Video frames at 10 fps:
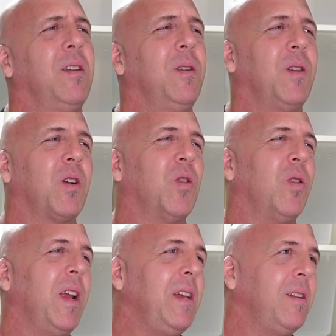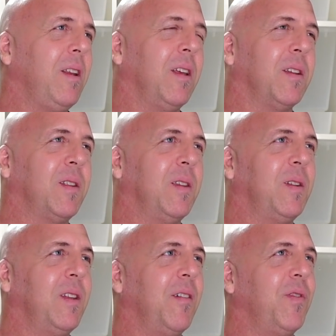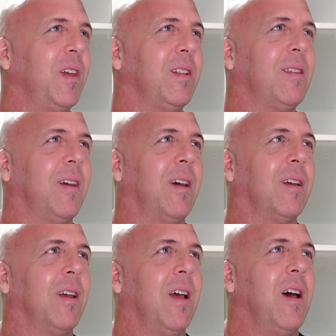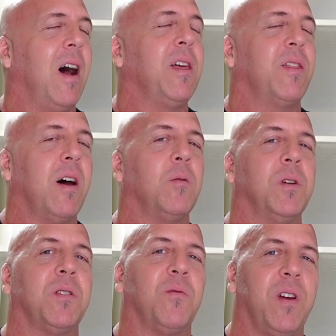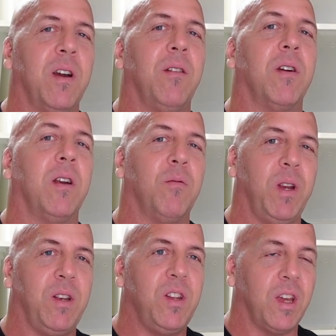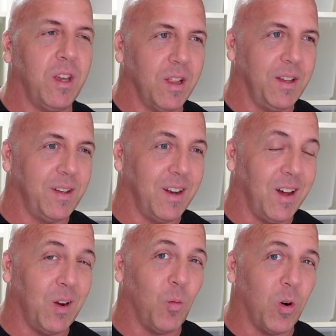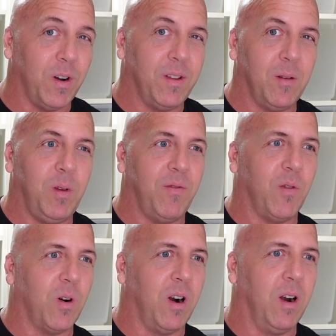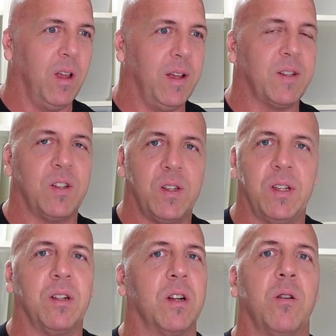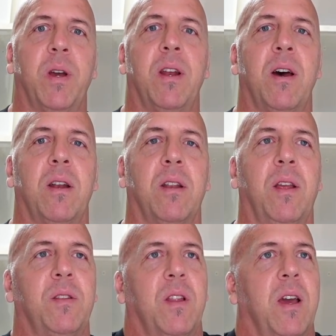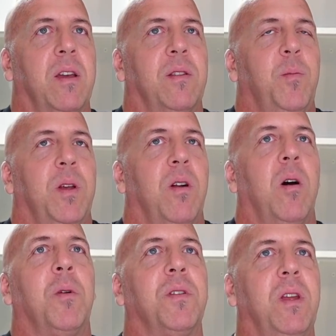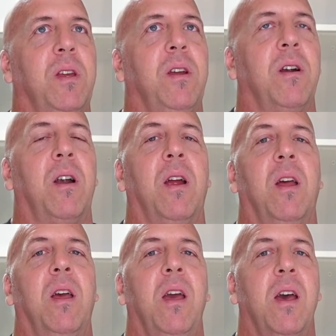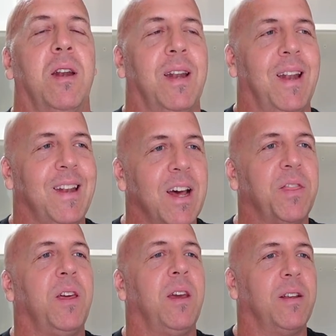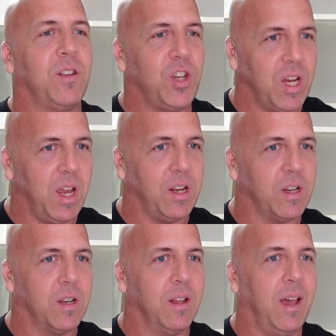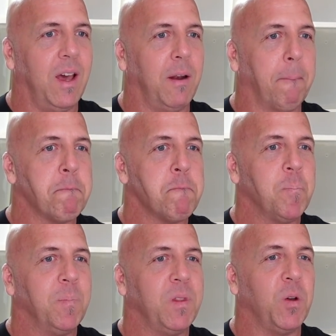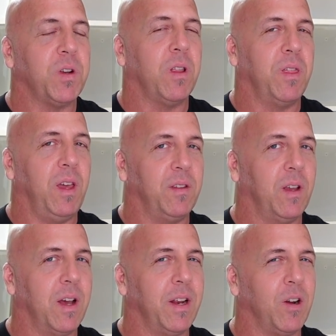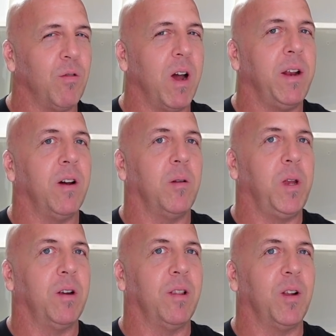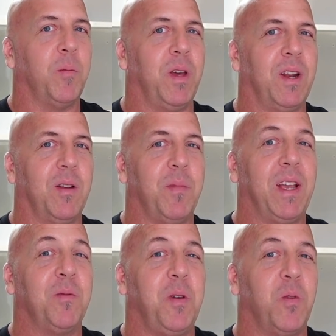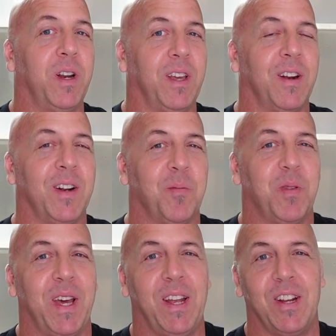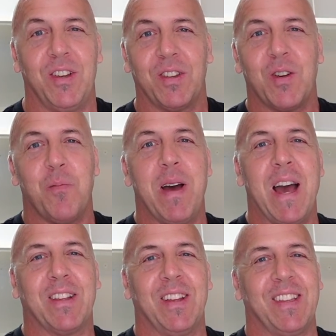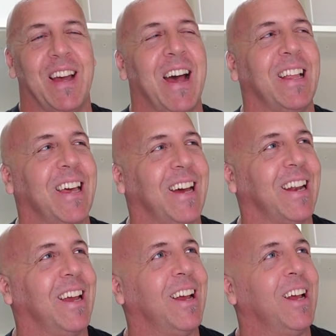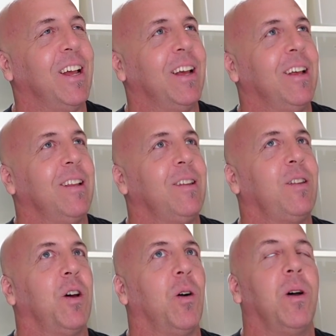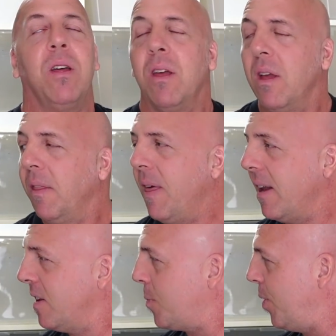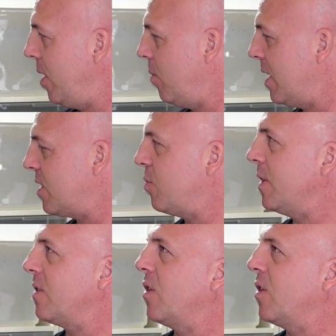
the craziness, the stuff that I thought was very, very ridiculous and unwarranted before is still going on. It's like it's been almost a year and nothing has changed. And those are the things that kind of grind on me a little bit, and it makes me want to get on a plane and just go back to Thailand. So that is pretty much what's